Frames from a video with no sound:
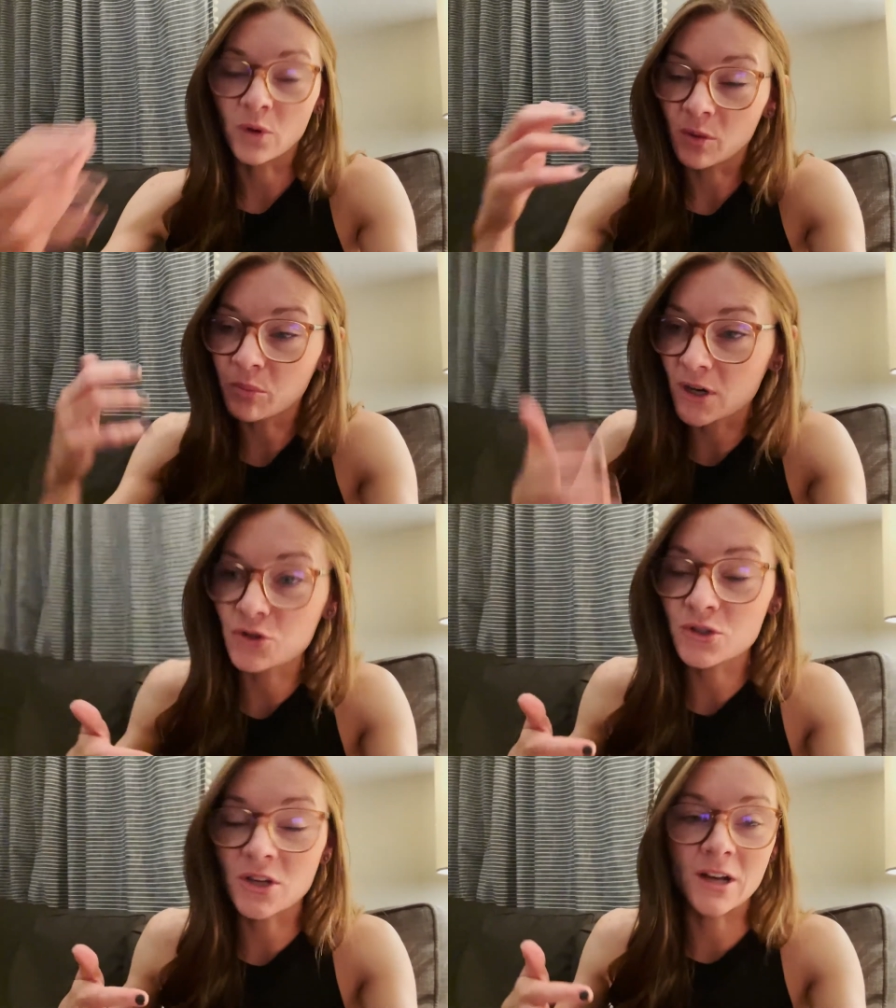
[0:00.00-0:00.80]
when the
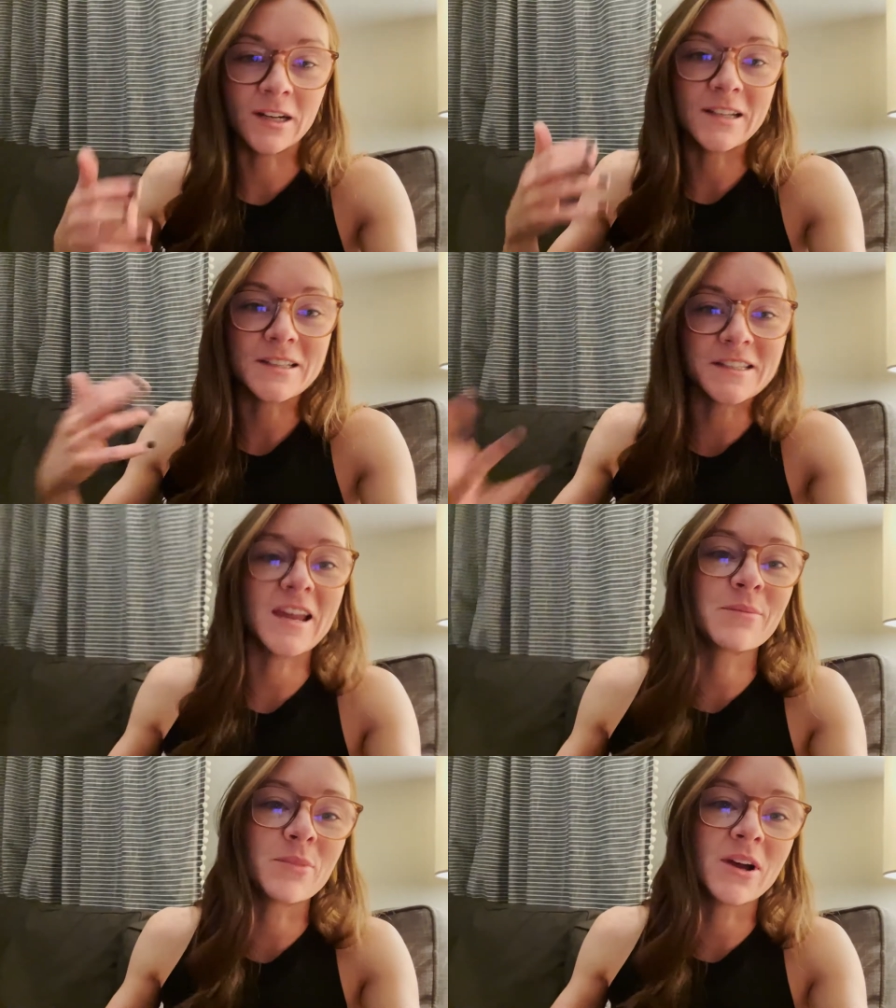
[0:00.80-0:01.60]
pressure's on and it's
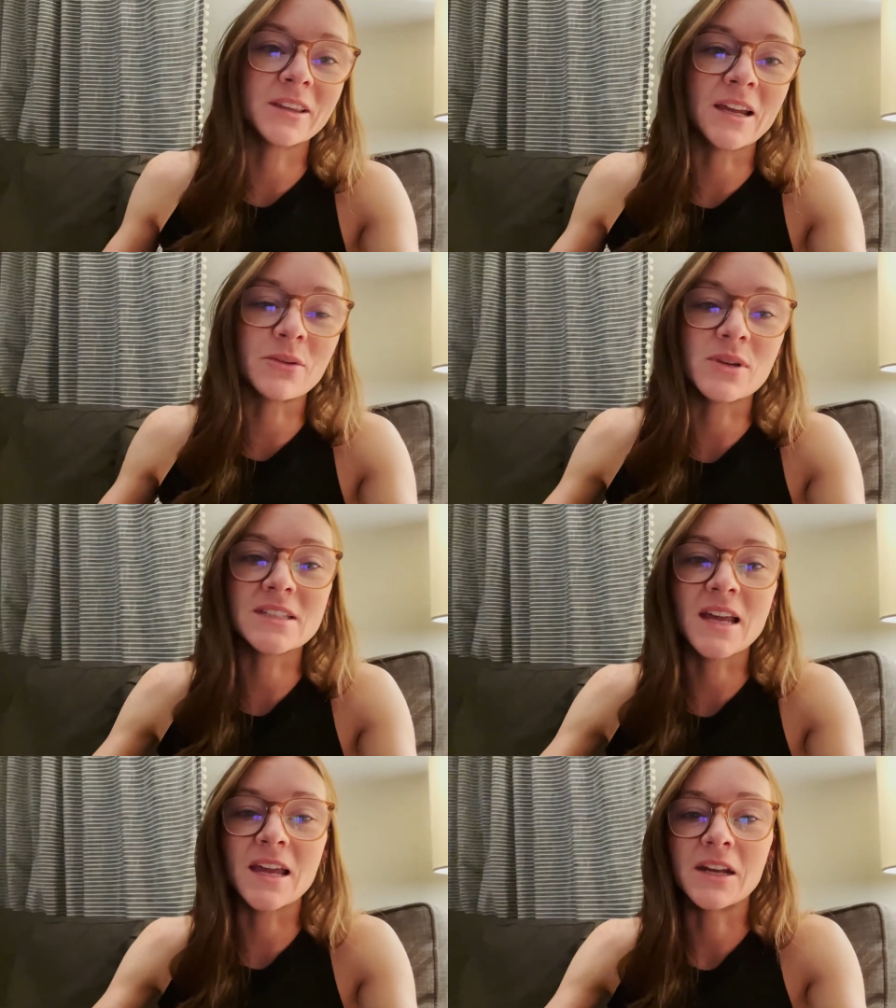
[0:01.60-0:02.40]
game on like we
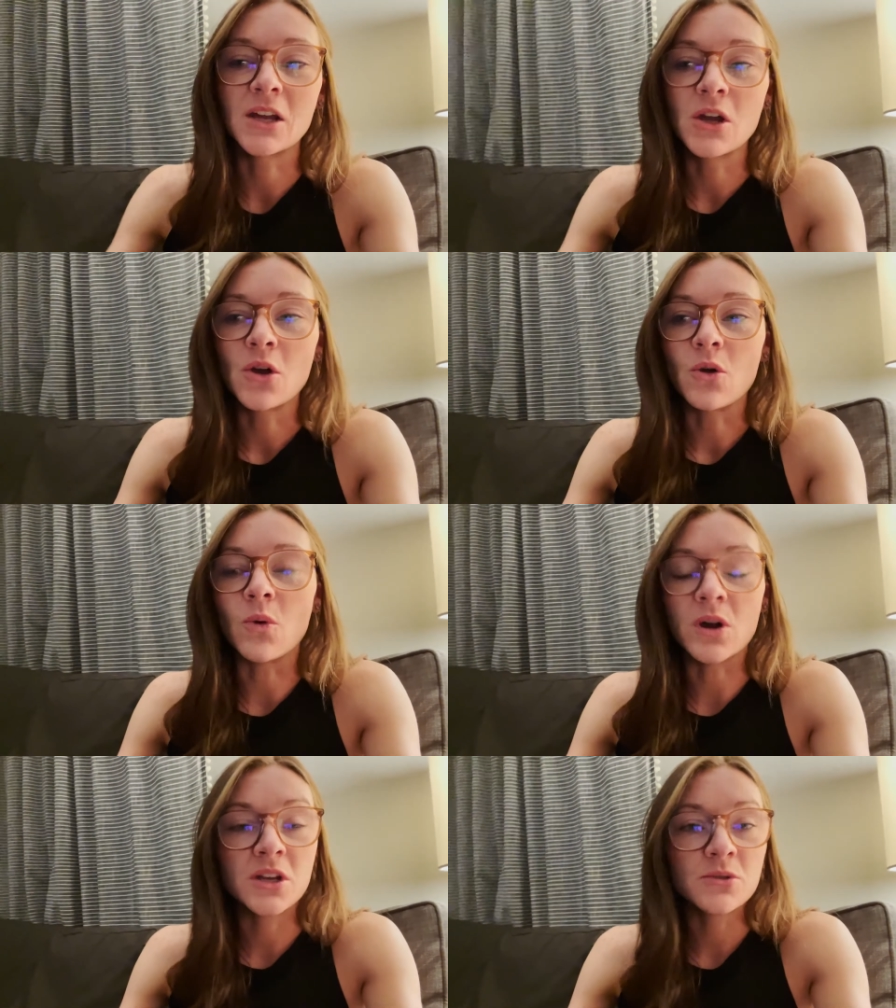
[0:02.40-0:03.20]
said,
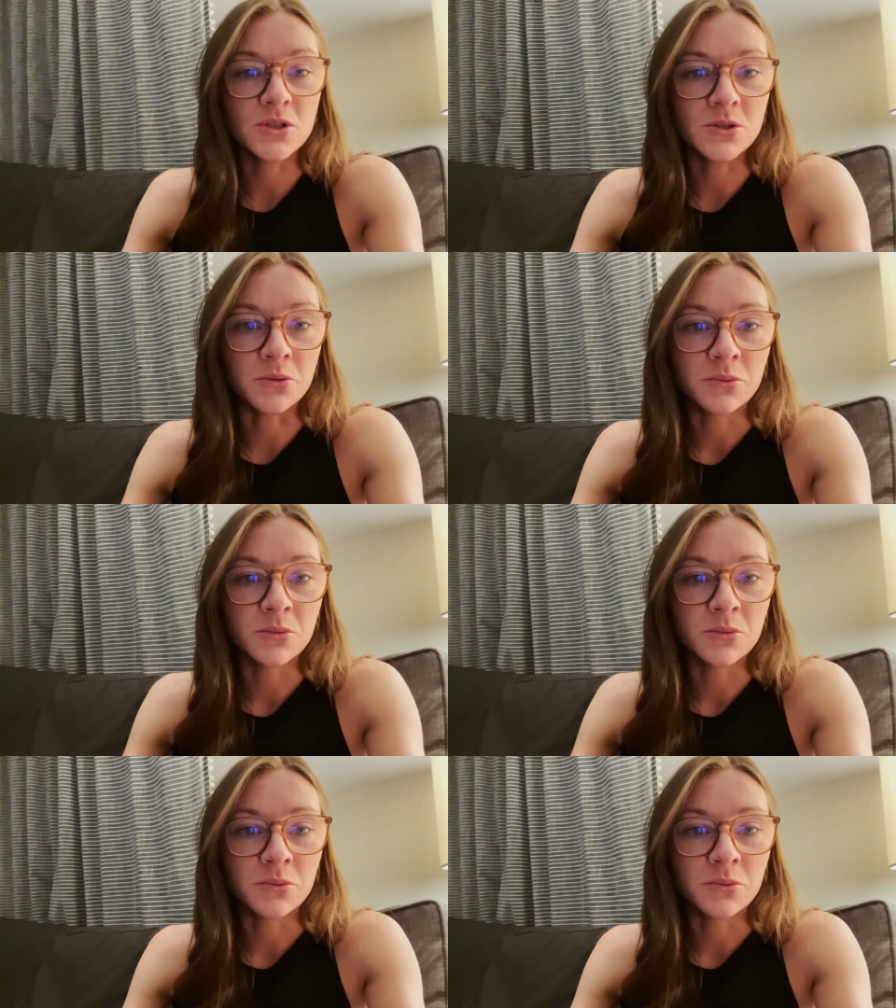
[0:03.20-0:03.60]
what do you do?